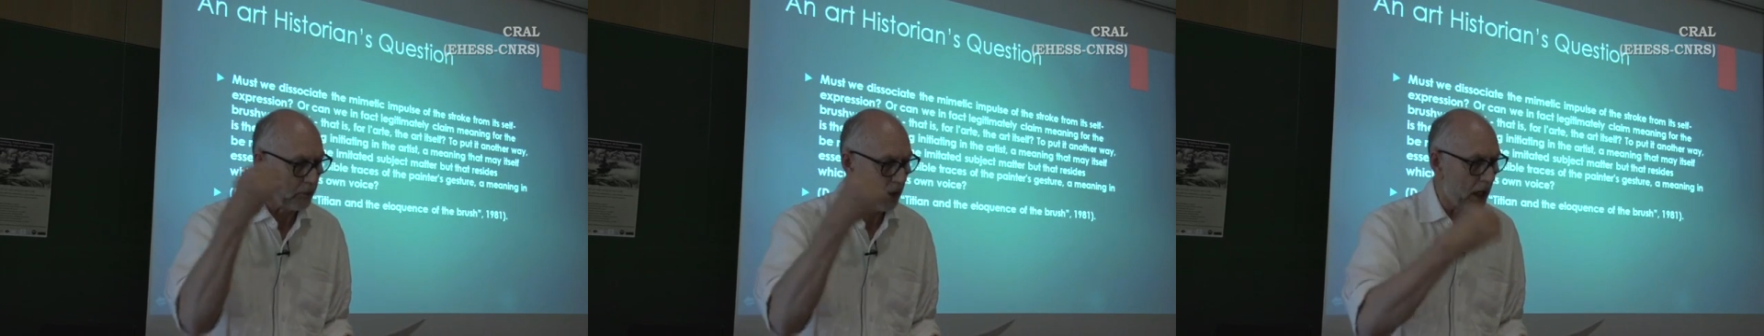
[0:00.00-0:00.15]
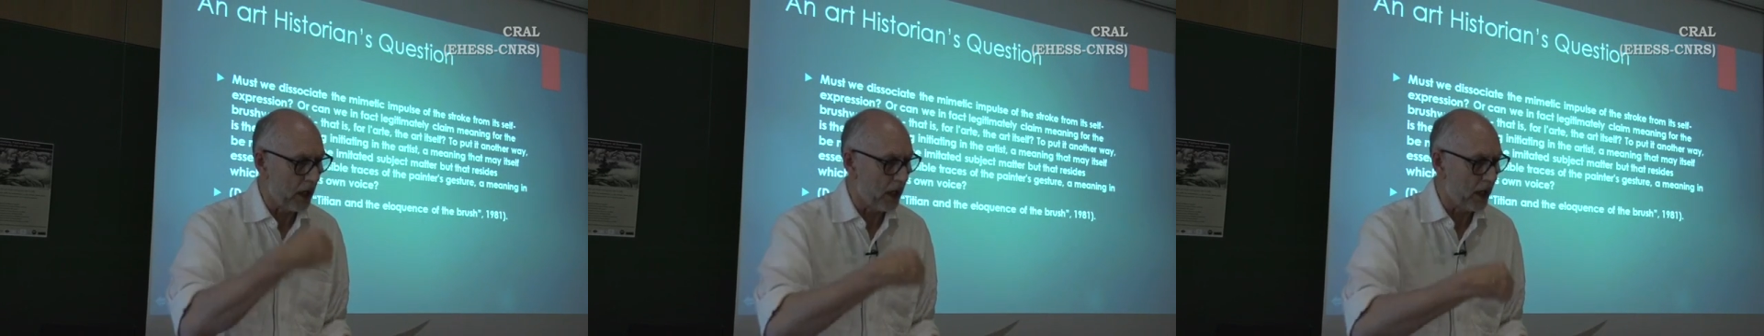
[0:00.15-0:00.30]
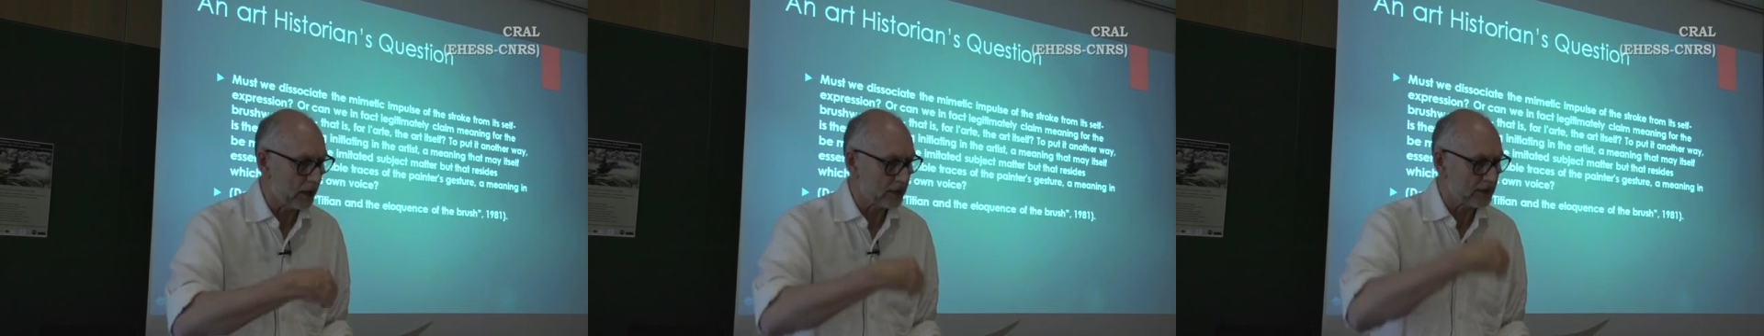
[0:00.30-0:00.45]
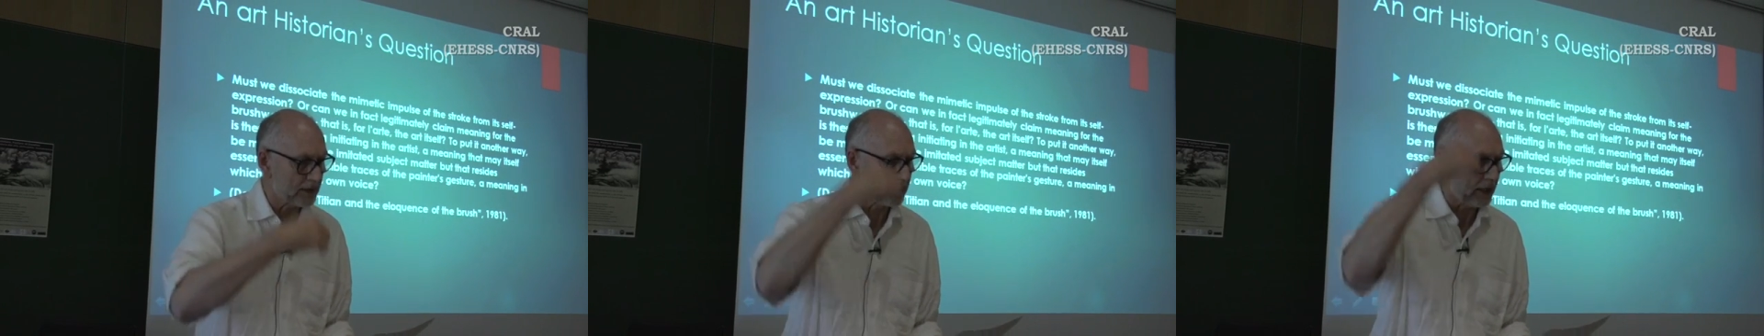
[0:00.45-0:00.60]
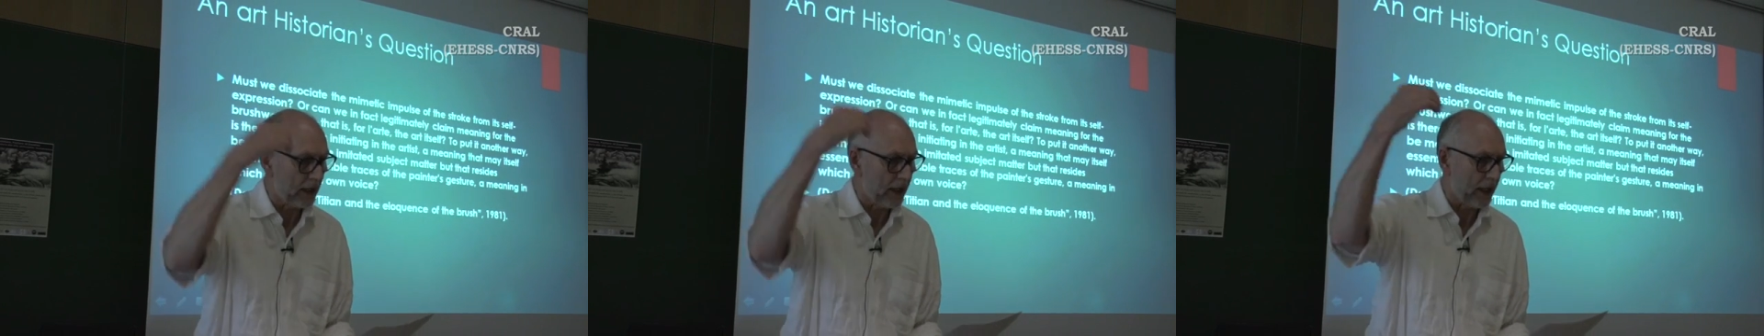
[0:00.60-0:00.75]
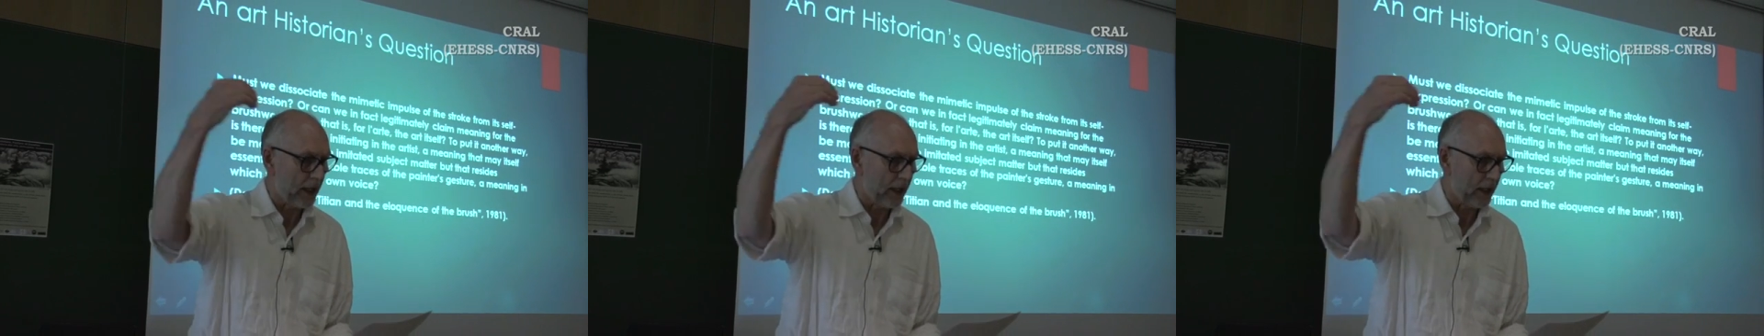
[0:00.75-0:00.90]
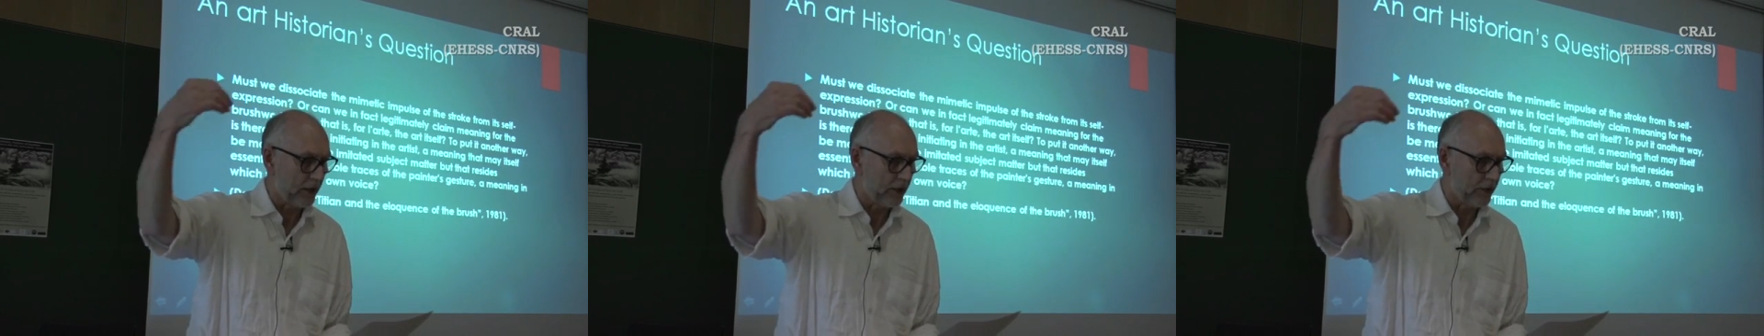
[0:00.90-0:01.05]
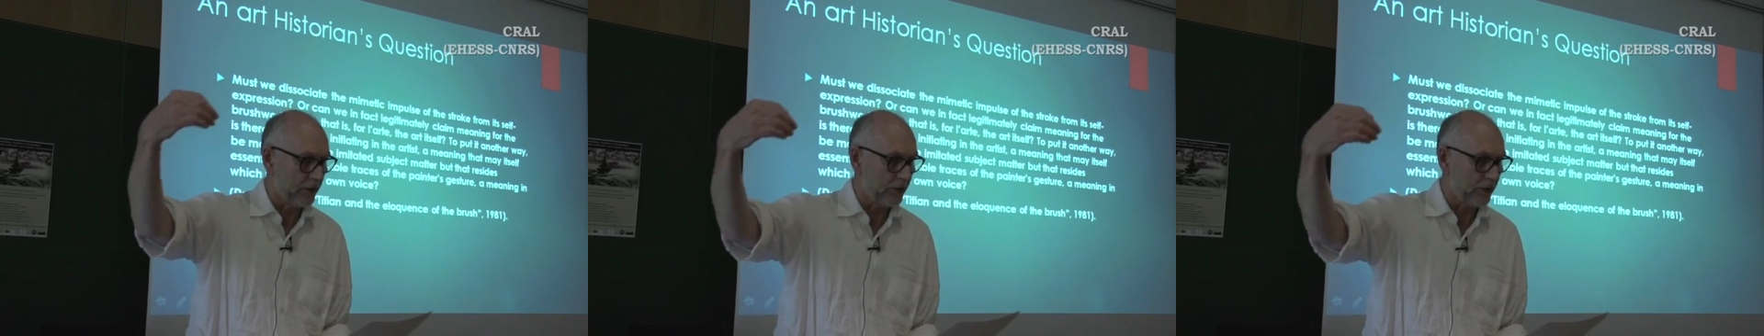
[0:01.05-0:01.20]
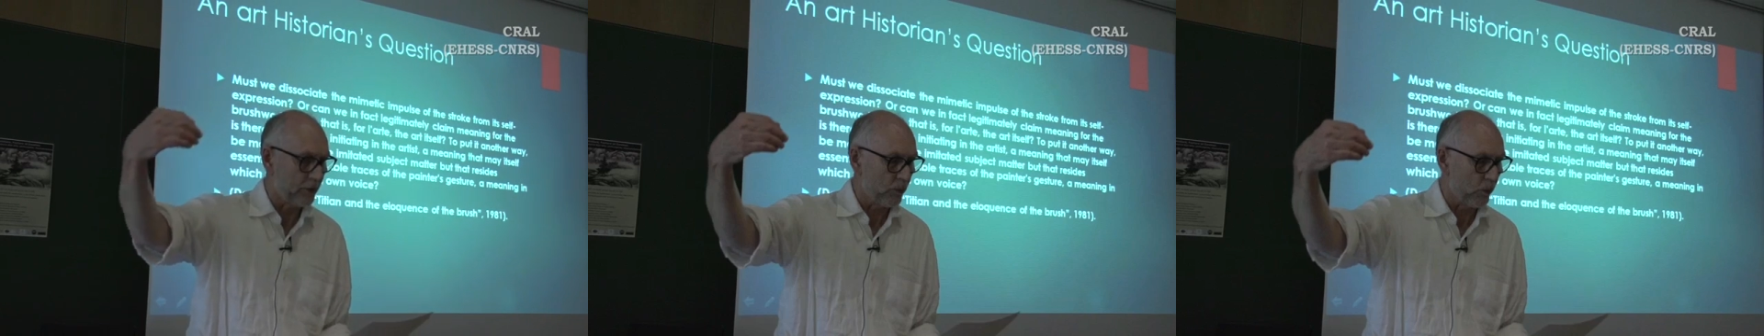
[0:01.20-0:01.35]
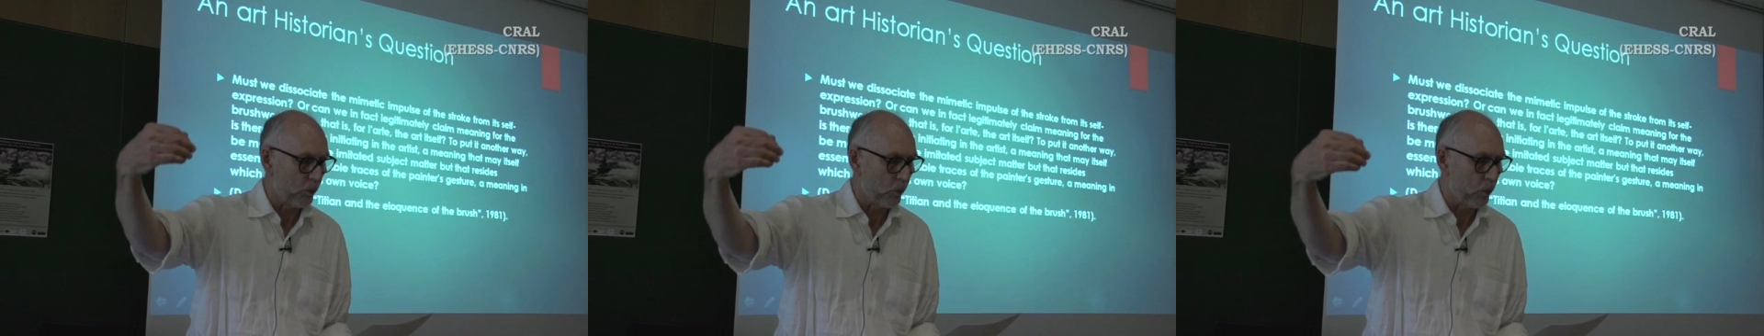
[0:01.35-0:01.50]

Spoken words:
marks and